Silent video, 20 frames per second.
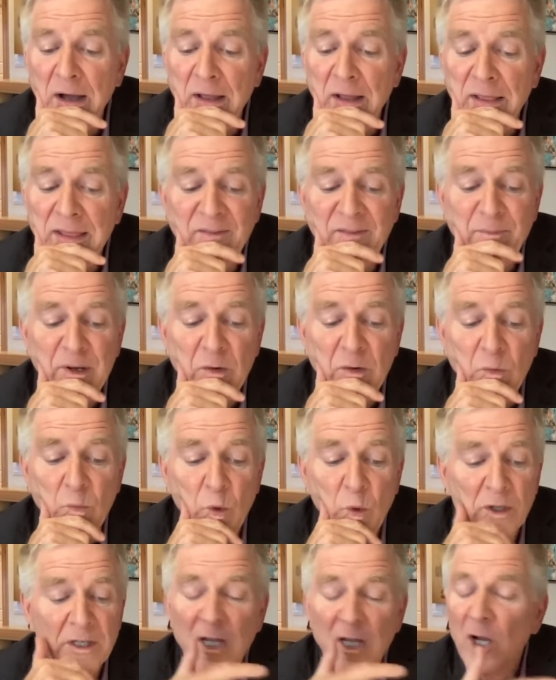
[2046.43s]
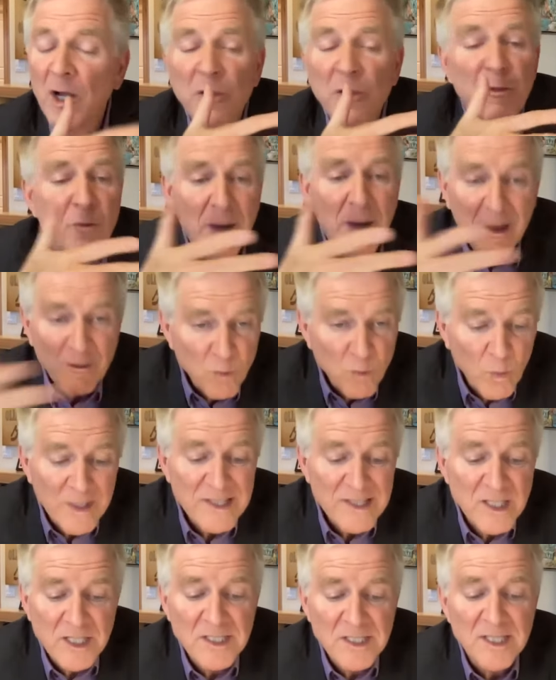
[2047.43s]
they've been working on throughout
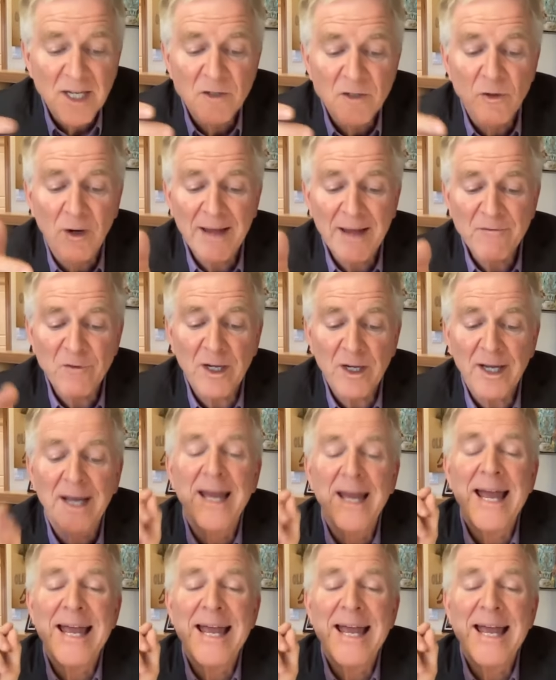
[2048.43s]
West and Central Africa,